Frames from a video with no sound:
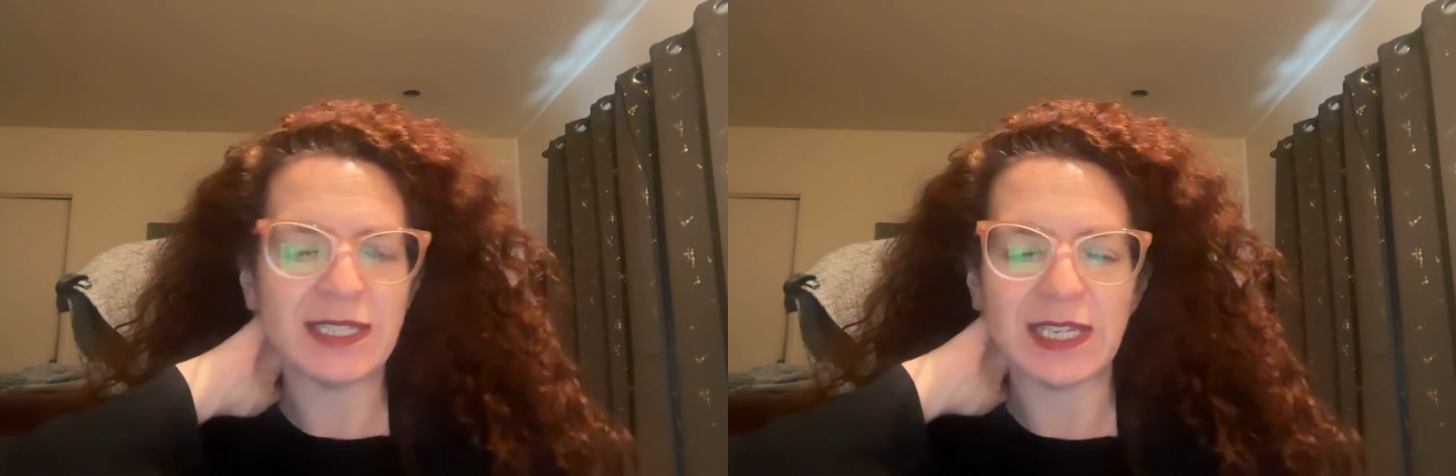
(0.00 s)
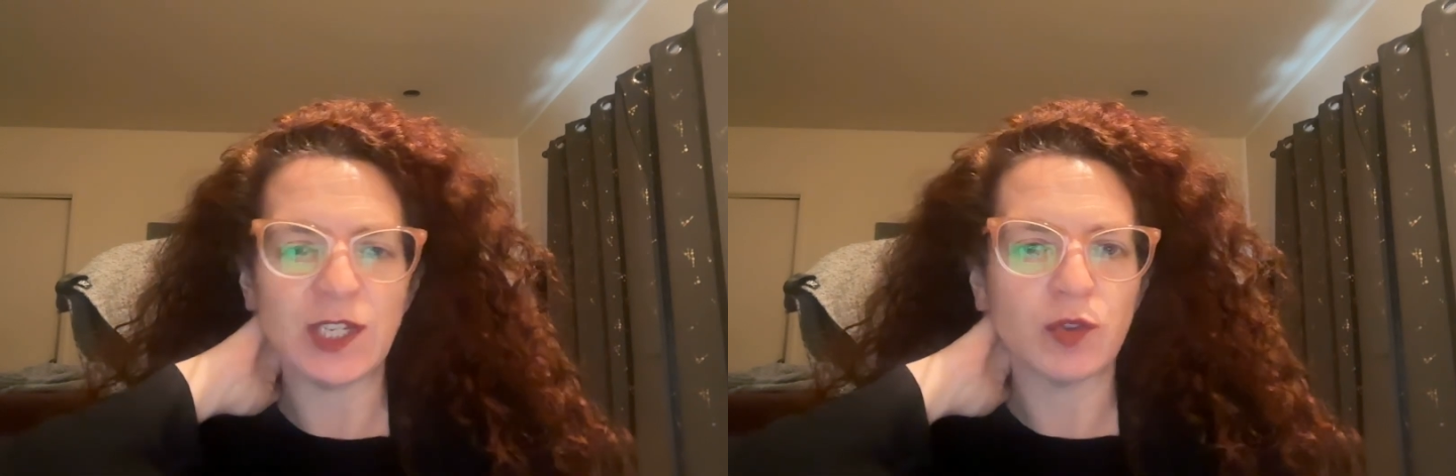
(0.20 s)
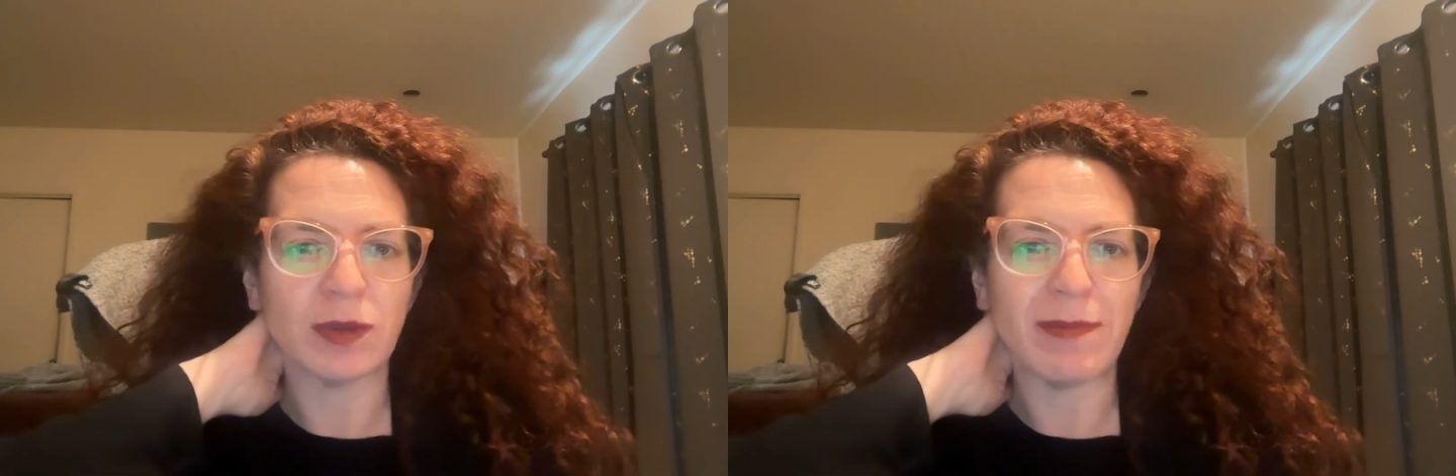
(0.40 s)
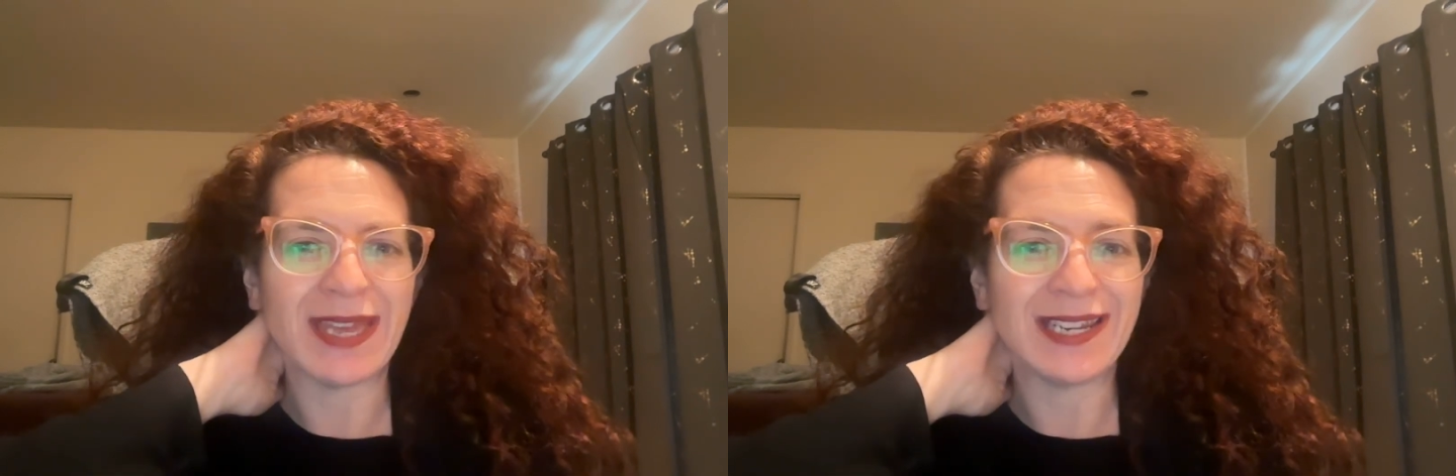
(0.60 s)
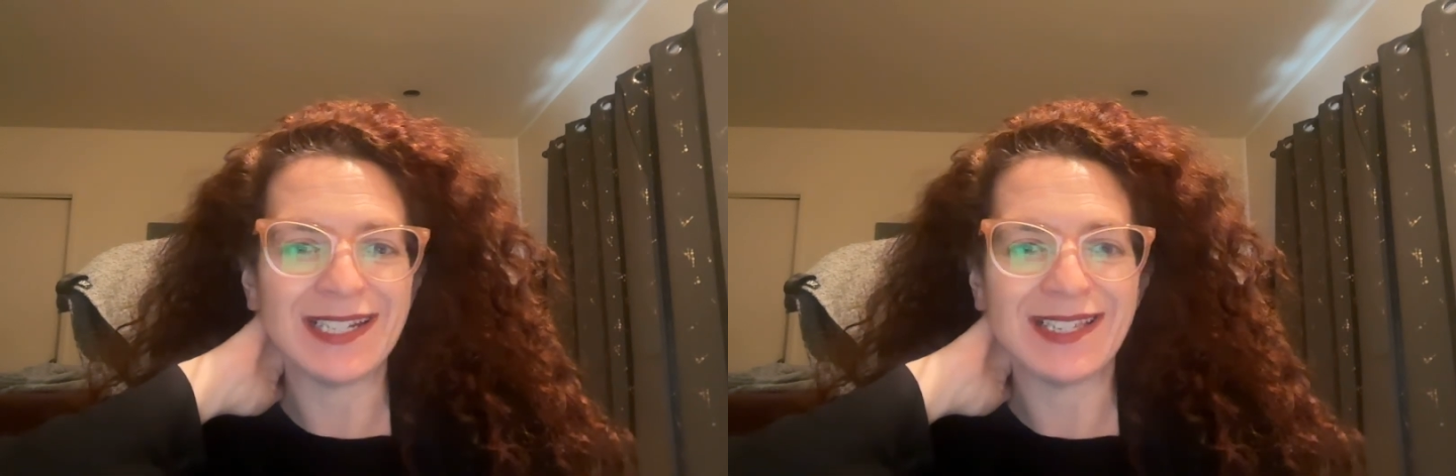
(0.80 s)
industry
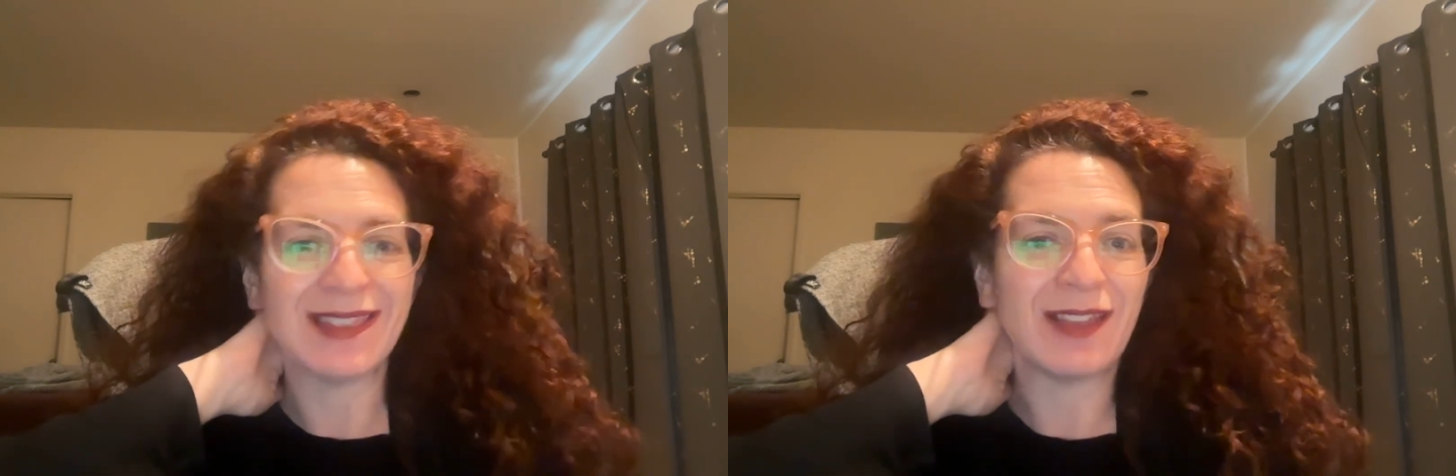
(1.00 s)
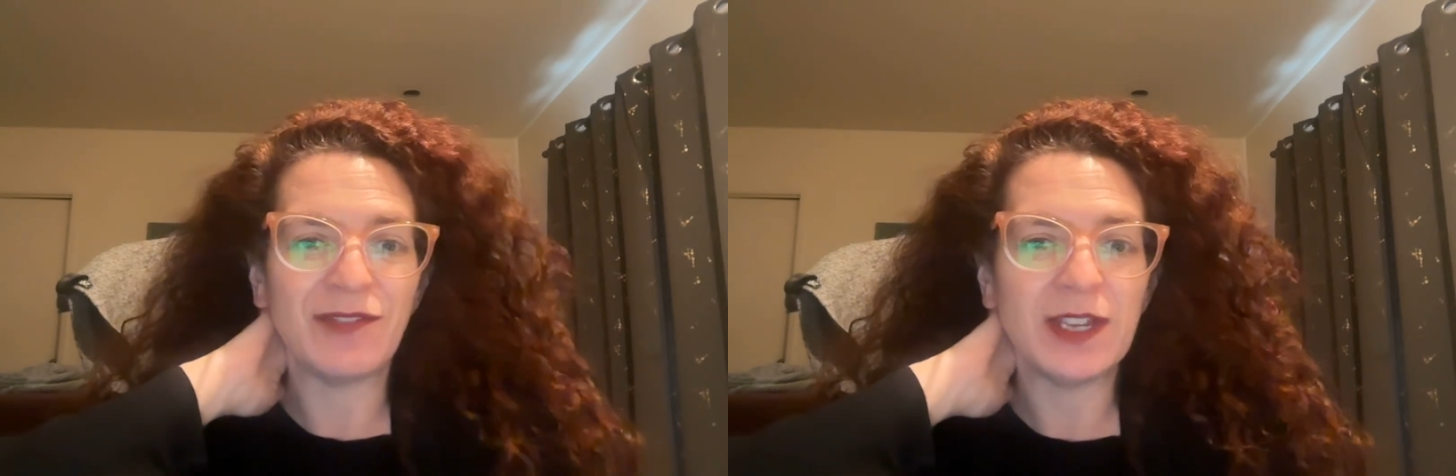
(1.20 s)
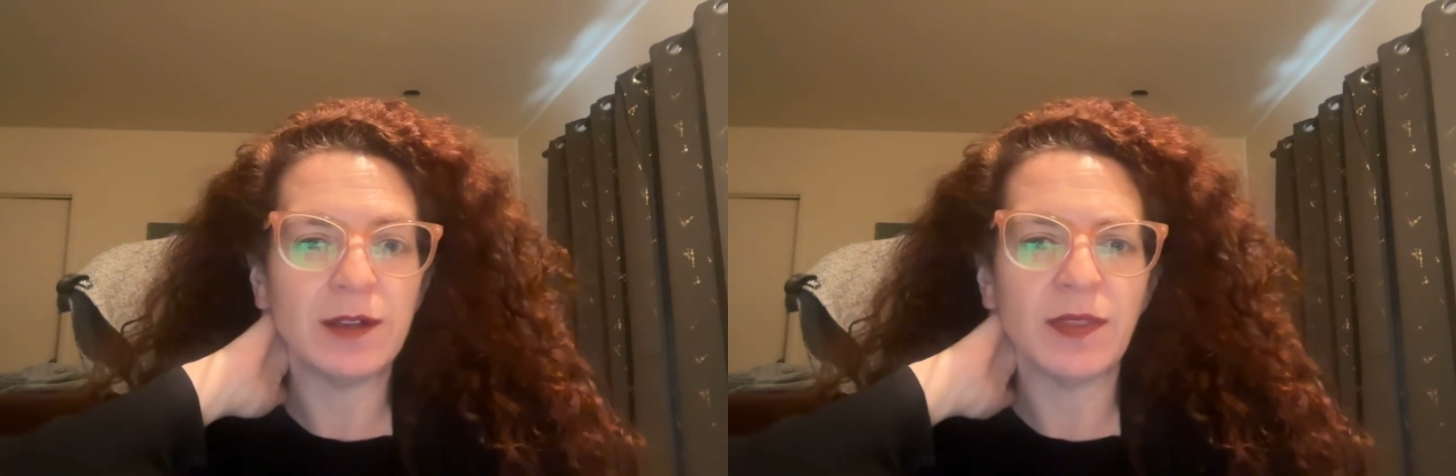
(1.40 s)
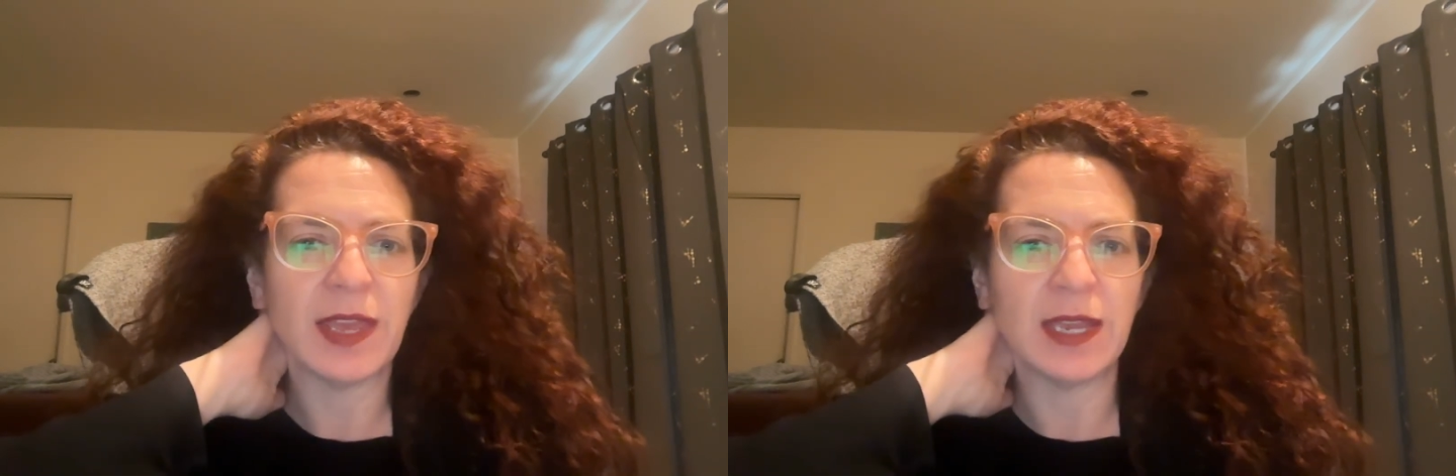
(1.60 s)
mandates that they feel they